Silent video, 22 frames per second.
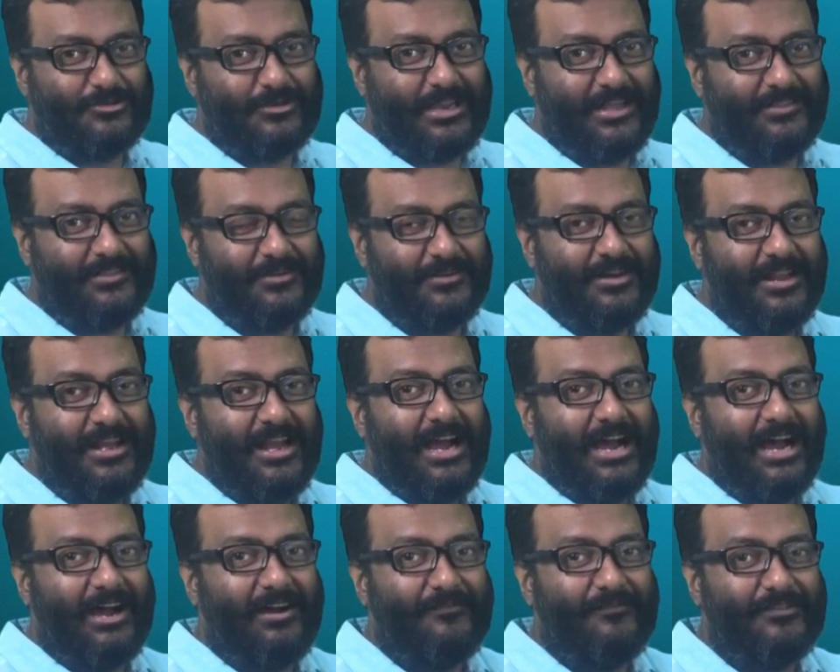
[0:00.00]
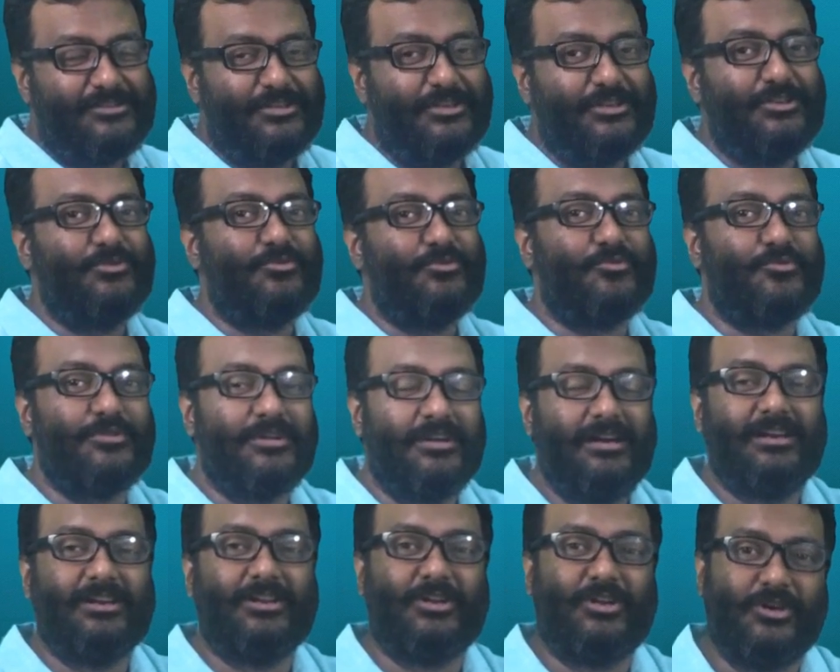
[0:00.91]
together wishing you
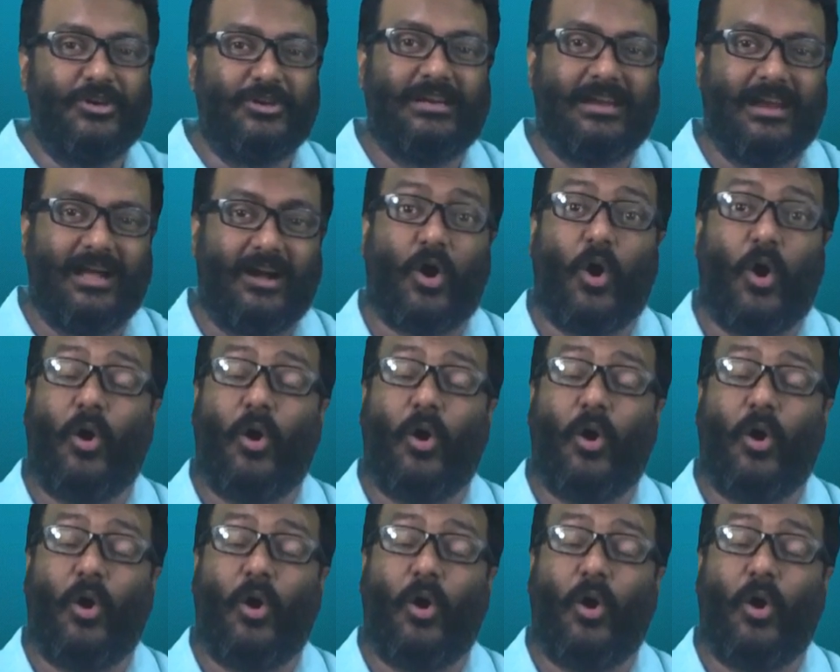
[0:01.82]
real good luck.